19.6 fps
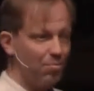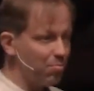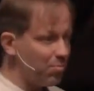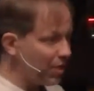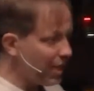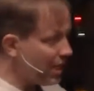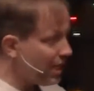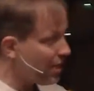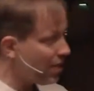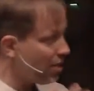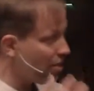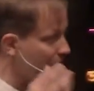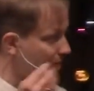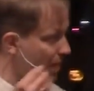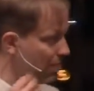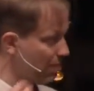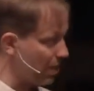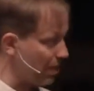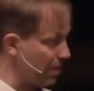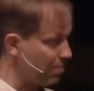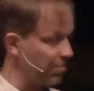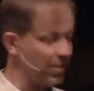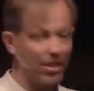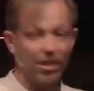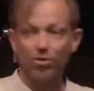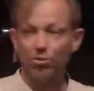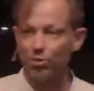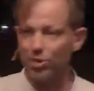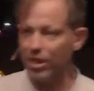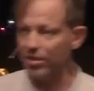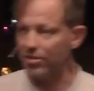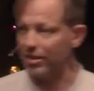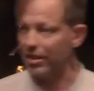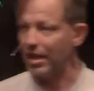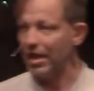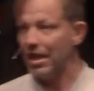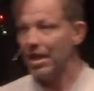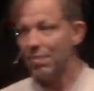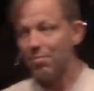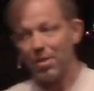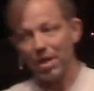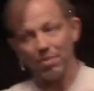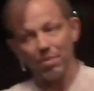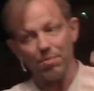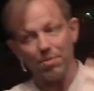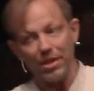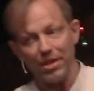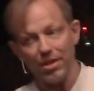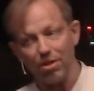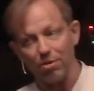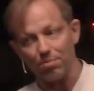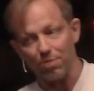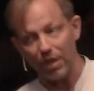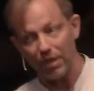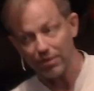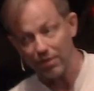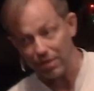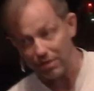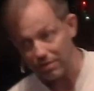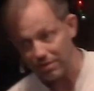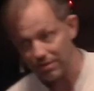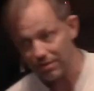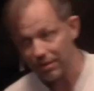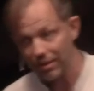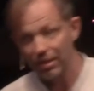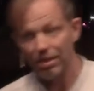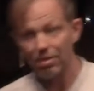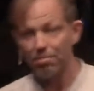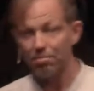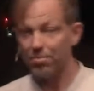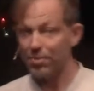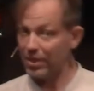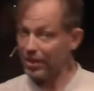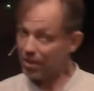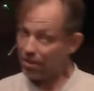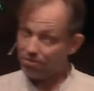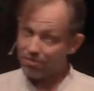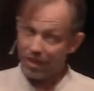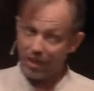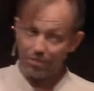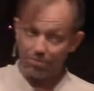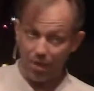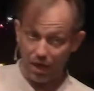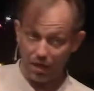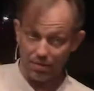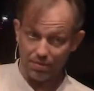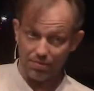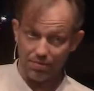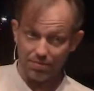Bring your family, bring your children, maybe bring your brother, bring your grandma.